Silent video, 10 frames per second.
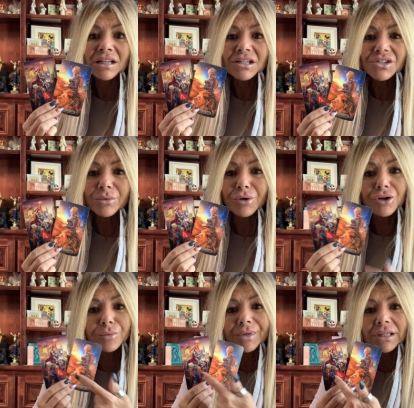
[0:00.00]
Someone
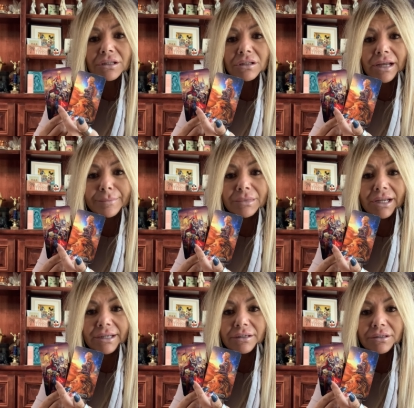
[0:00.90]
could be in the
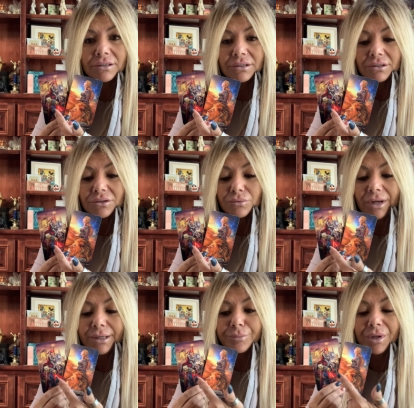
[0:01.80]
limelight,
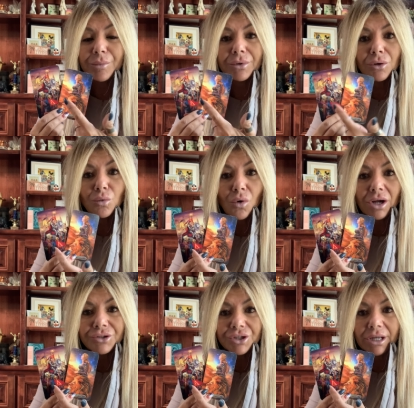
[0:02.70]
right? People are
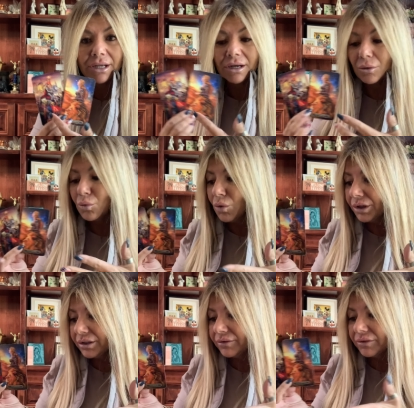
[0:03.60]
watching.
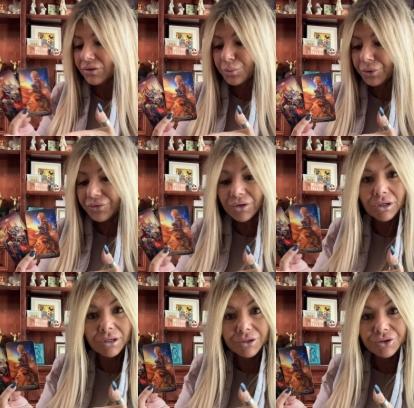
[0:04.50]
What is this person
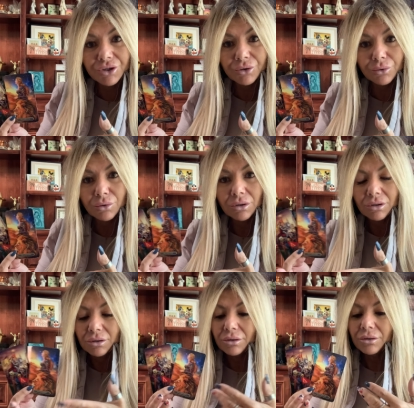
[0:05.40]
going to do?
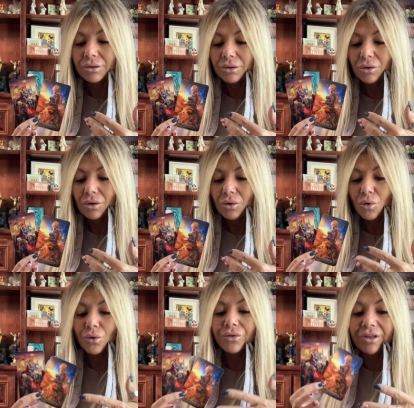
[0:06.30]

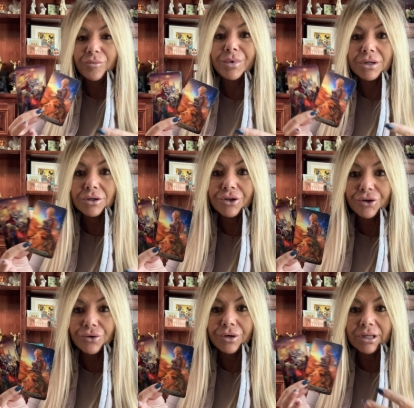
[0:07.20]
Or they've been
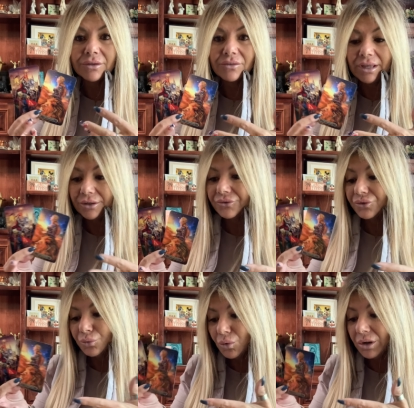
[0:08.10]
curious as
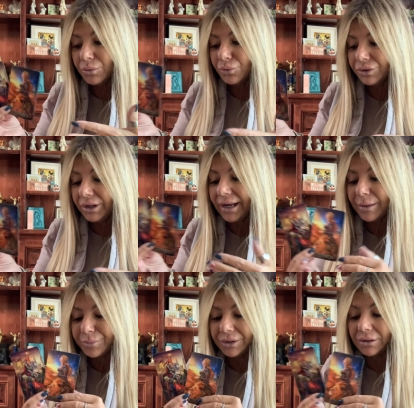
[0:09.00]
to what would
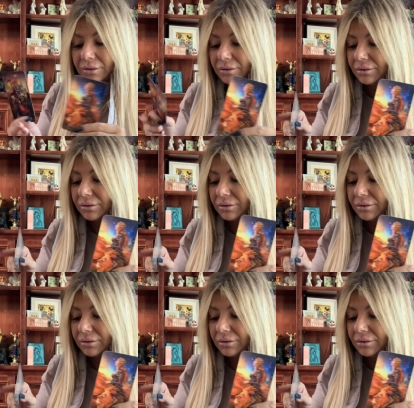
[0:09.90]
happen.